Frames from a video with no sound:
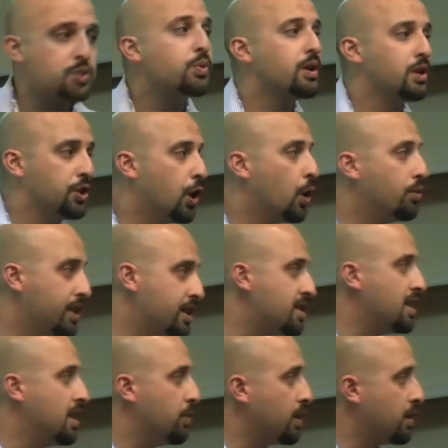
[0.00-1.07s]
we'll know
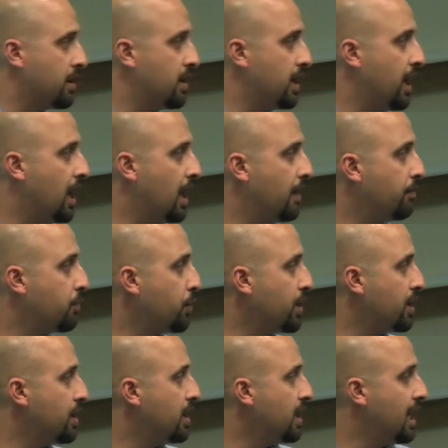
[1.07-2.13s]
this year with
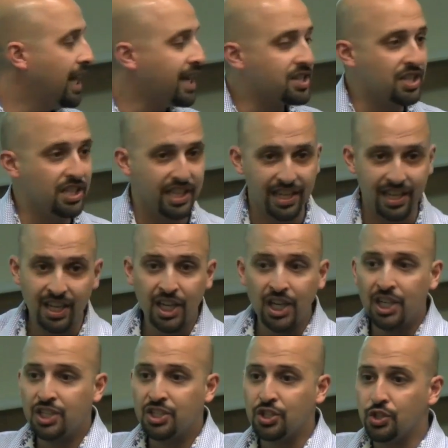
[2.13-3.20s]
the election year,
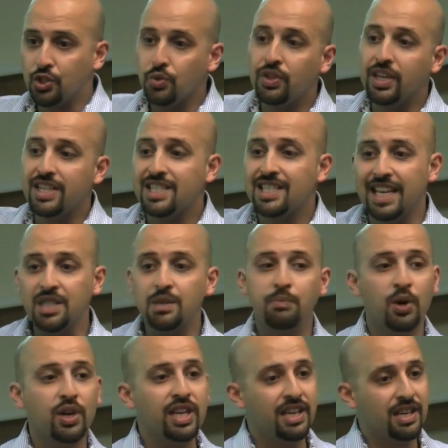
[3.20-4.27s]
to do this than to
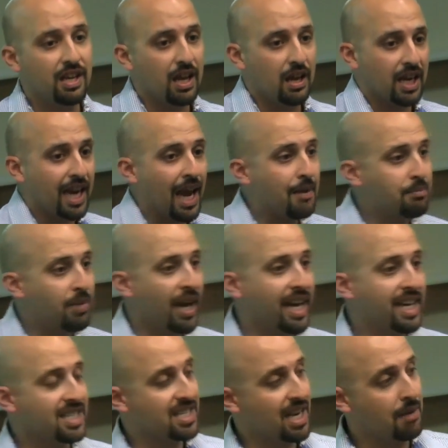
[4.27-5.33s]
put in
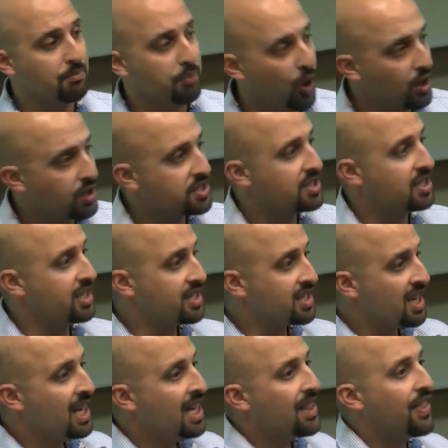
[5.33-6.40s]
campaigns and
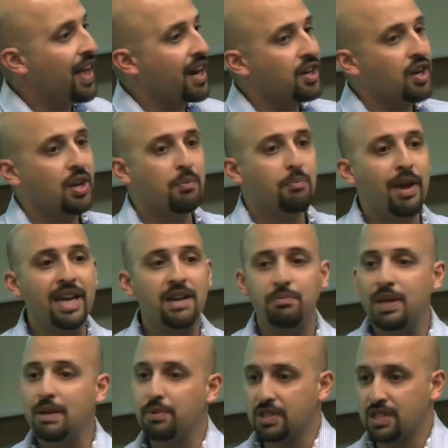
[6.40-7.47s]
policies that are going to make
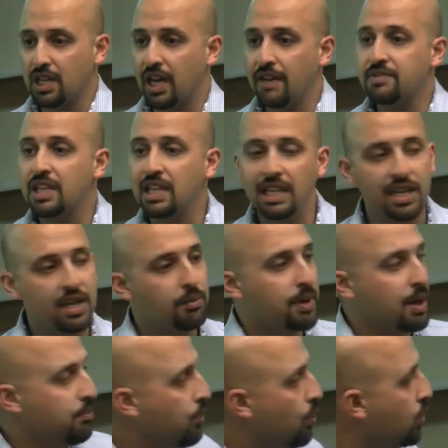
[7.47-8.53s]
people's lives a little
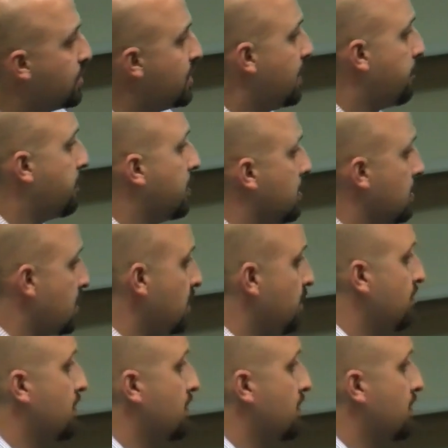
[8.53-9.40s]
bit more difficult.